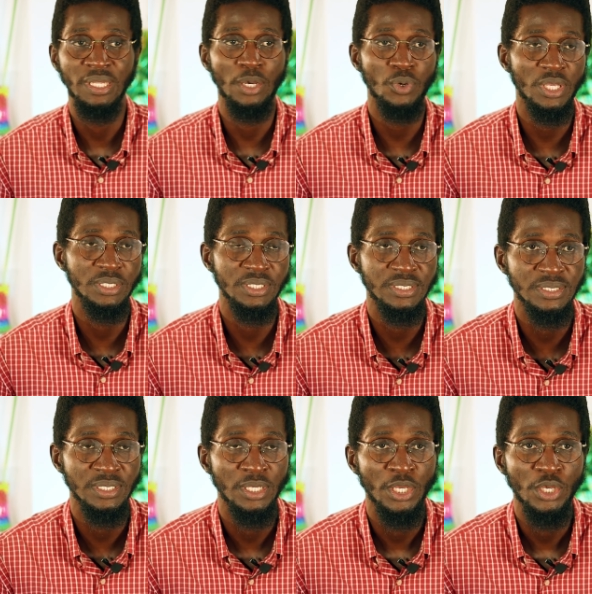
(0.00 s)
Okay, this
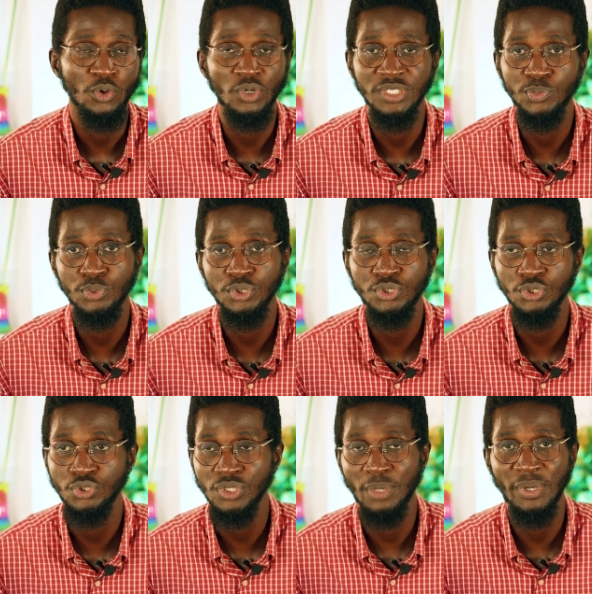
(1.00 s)
is contribute
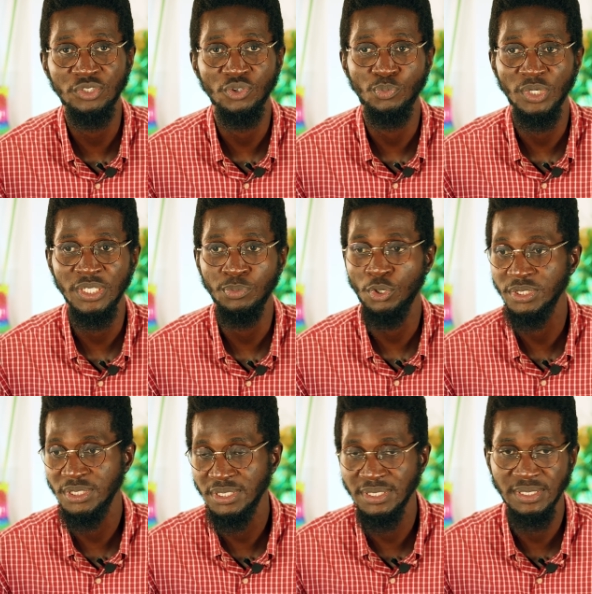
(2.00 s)
so so amount of money
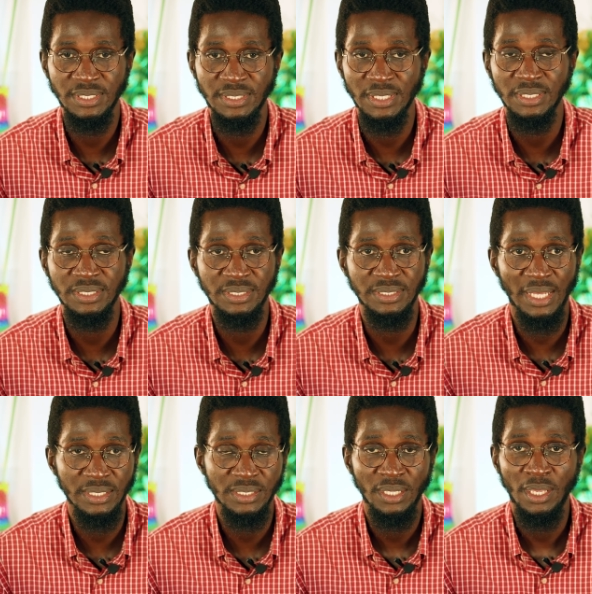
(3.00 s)
because this is this and this is
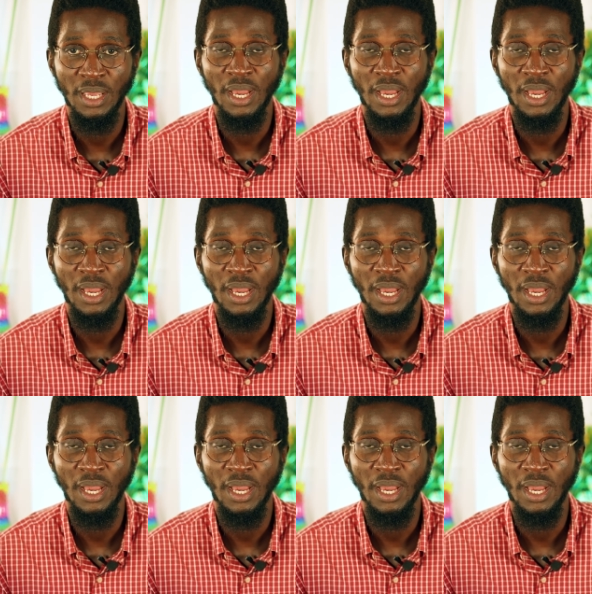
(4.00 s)
that,